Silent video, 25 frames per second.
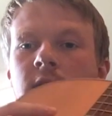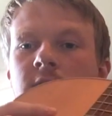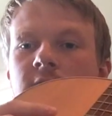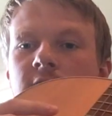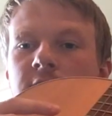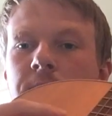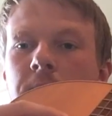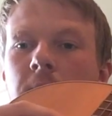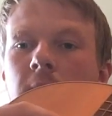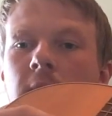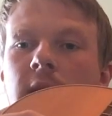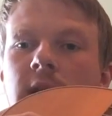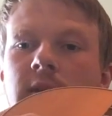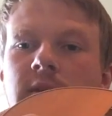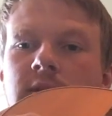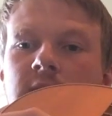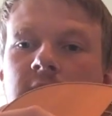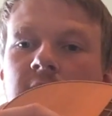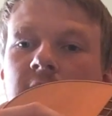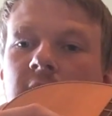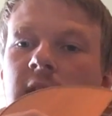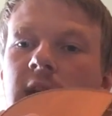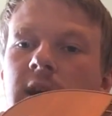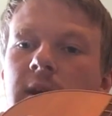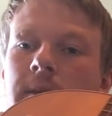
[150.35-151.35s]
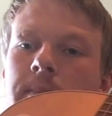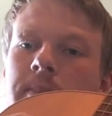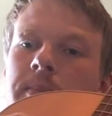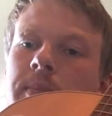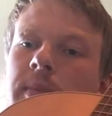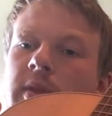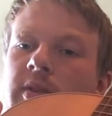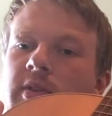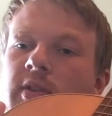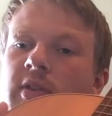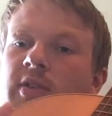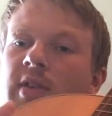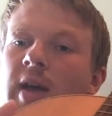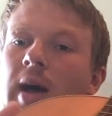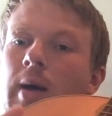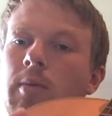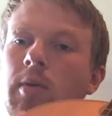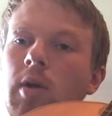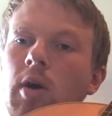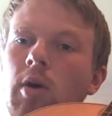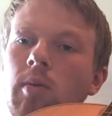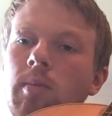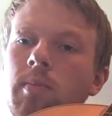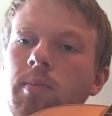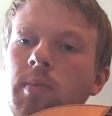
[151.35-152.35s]
This part here is the sound
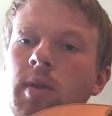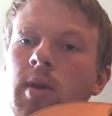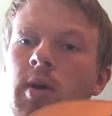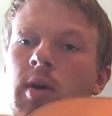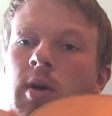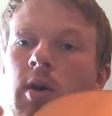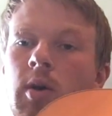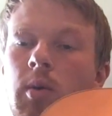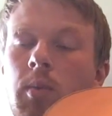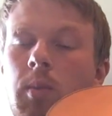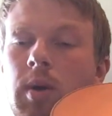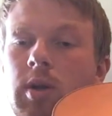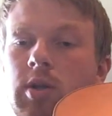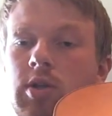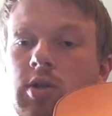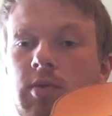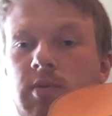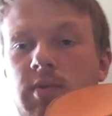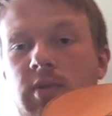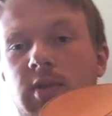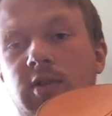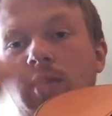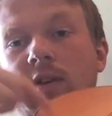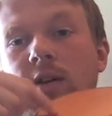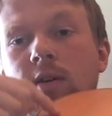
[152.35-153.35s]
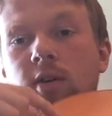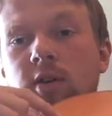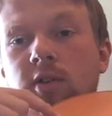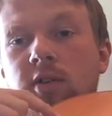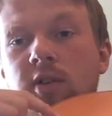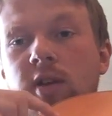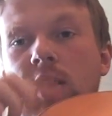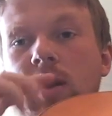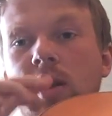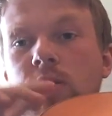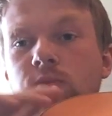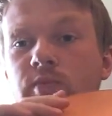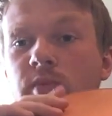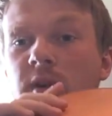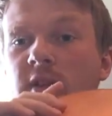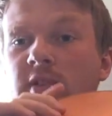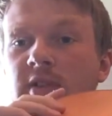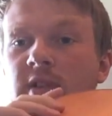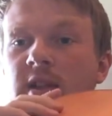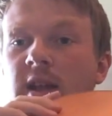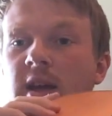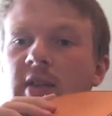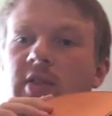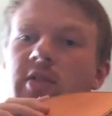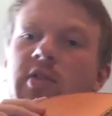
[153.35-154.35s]
hole, which obviously the sound goes in and
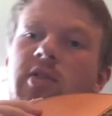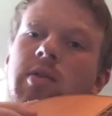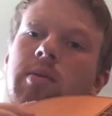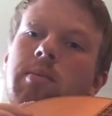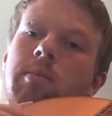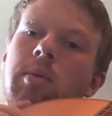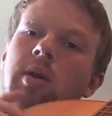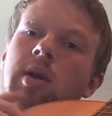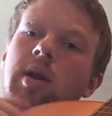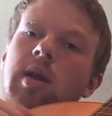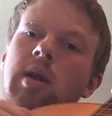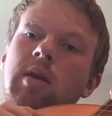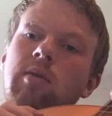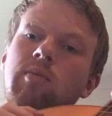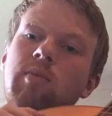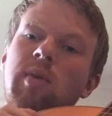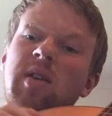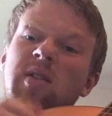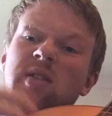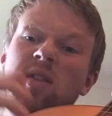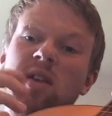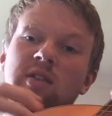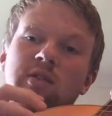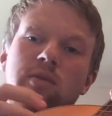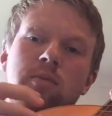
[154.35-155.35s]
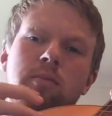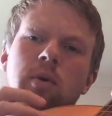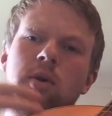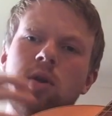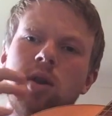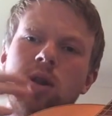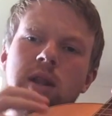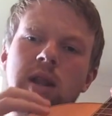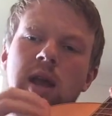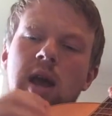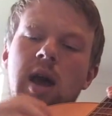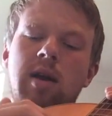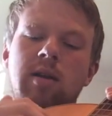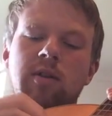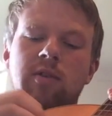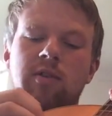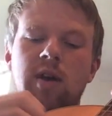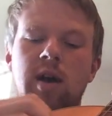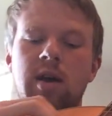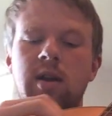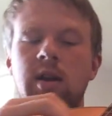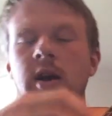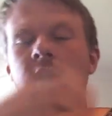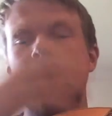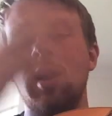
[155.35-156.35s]
resonates the body in the air
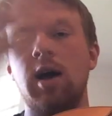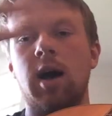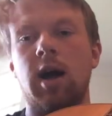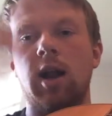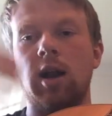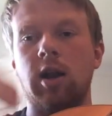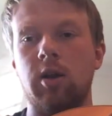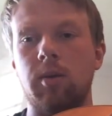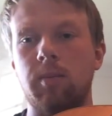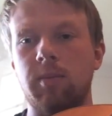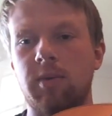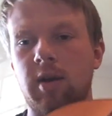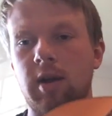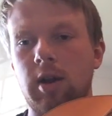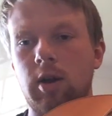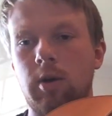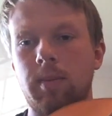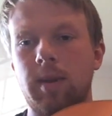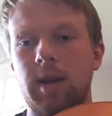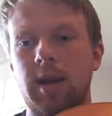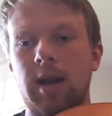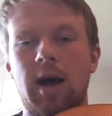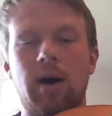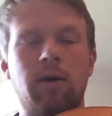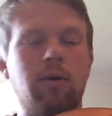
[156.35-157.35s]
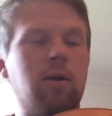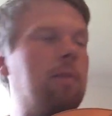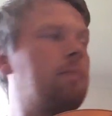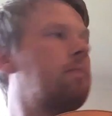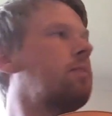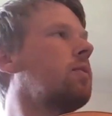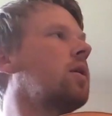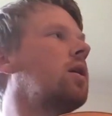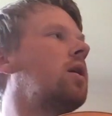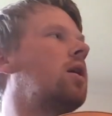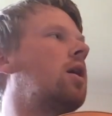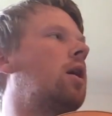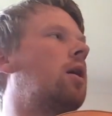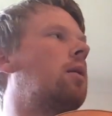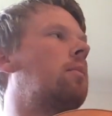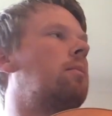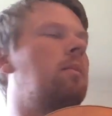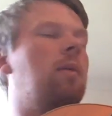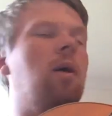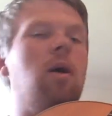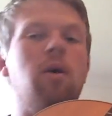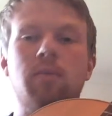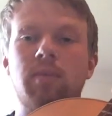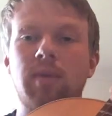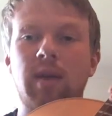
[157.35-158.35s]
inside, and it comes out a little bit louder.
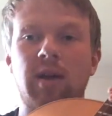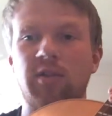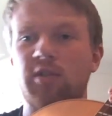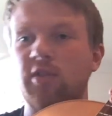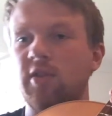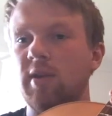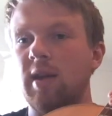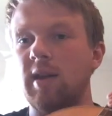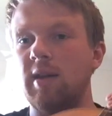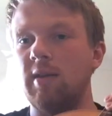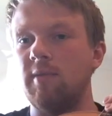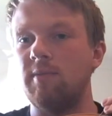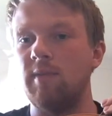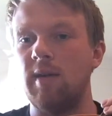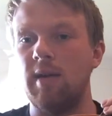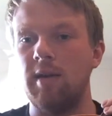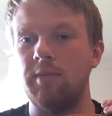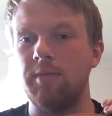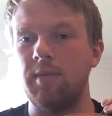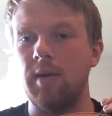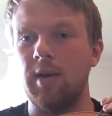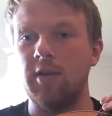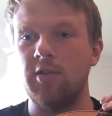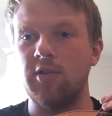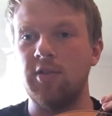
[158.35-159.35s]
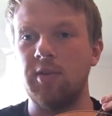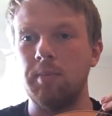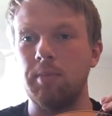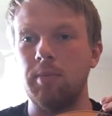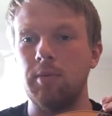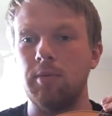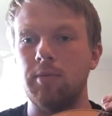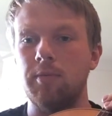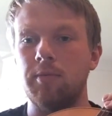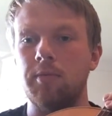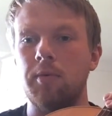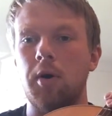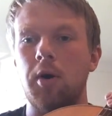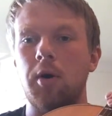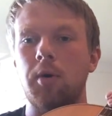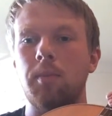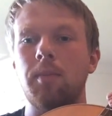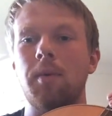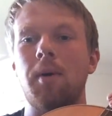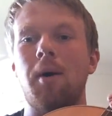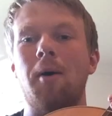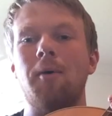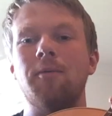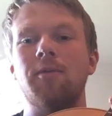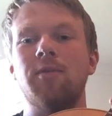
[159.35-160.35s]
That's in a very, very simple form
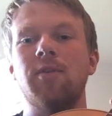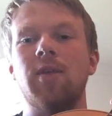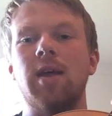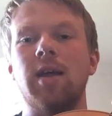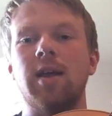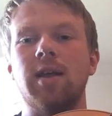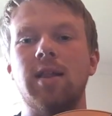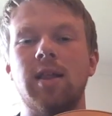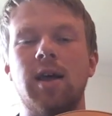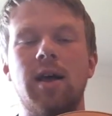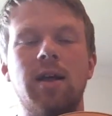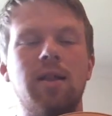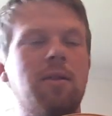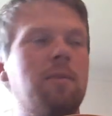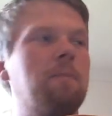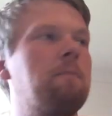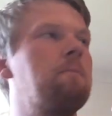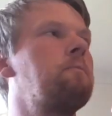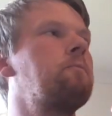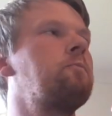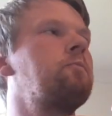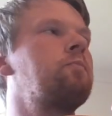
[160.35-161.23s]
of saying that.